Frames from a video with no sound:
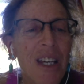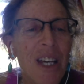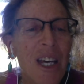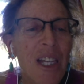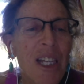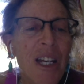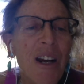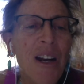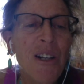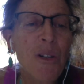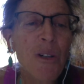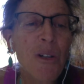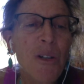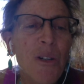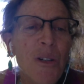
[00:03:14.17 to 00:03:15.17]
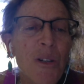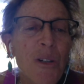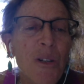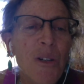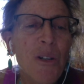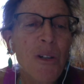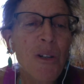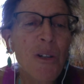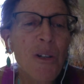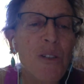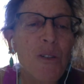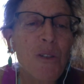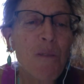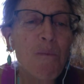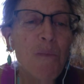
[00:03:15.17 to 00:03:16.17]
There are no sides to
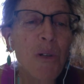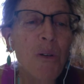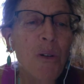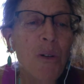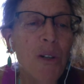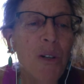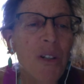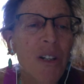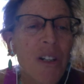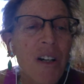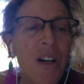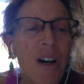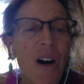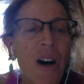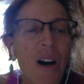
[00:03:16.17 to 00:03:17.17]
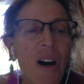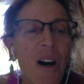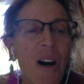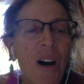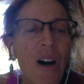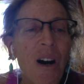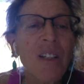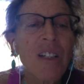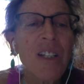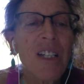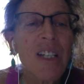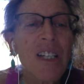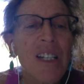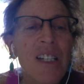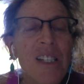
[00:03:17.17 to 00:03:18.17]
the mirror. All
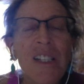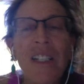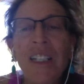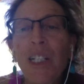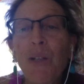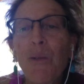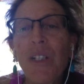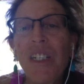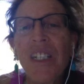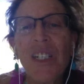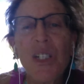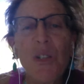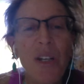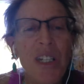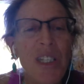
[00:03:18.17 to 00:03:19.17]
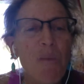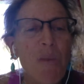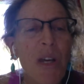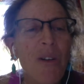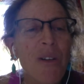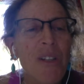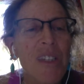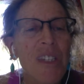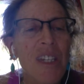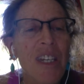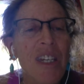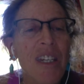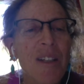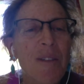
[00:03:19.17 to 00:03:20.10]
is liquid transparency.